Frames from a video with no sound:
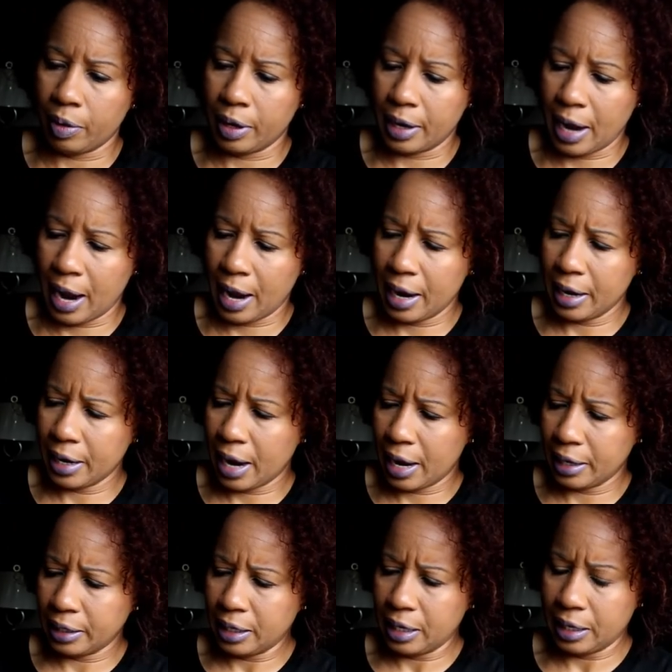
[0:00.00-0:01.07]
in
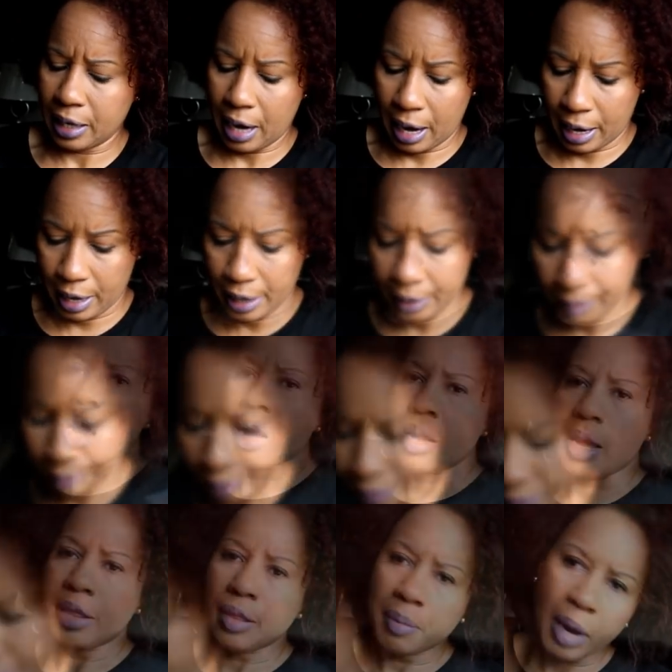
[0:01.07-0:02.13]

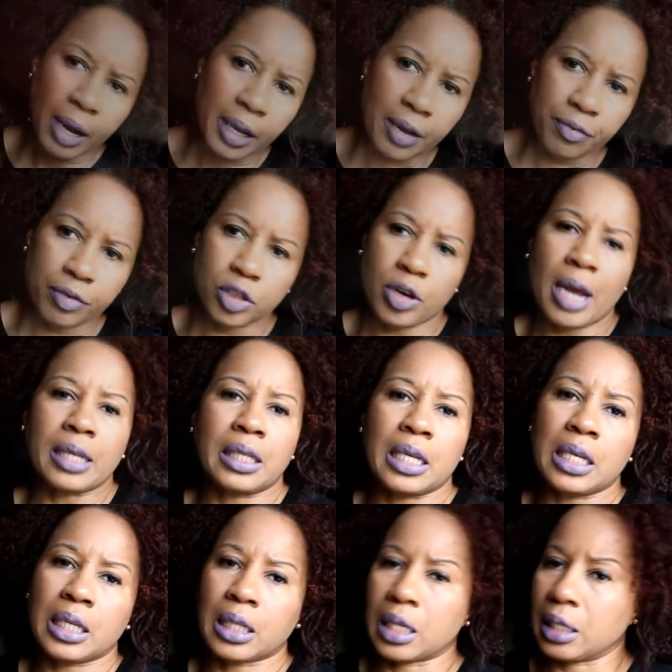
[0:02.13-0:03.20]
the market for
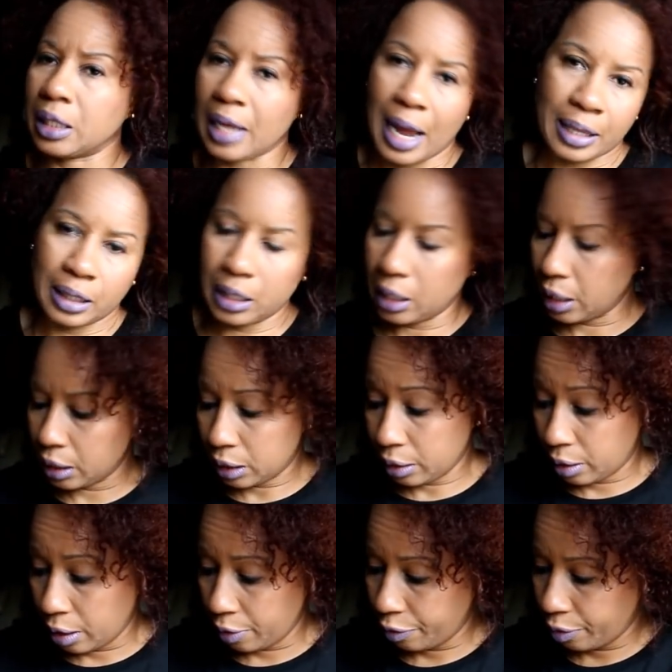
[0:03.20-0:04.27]
dresses because that's the easy
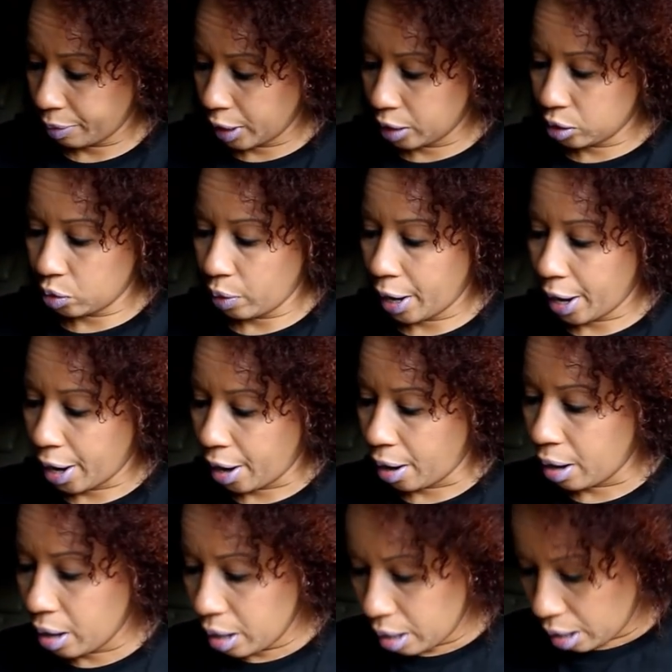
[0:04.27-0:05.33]
thing for me to wear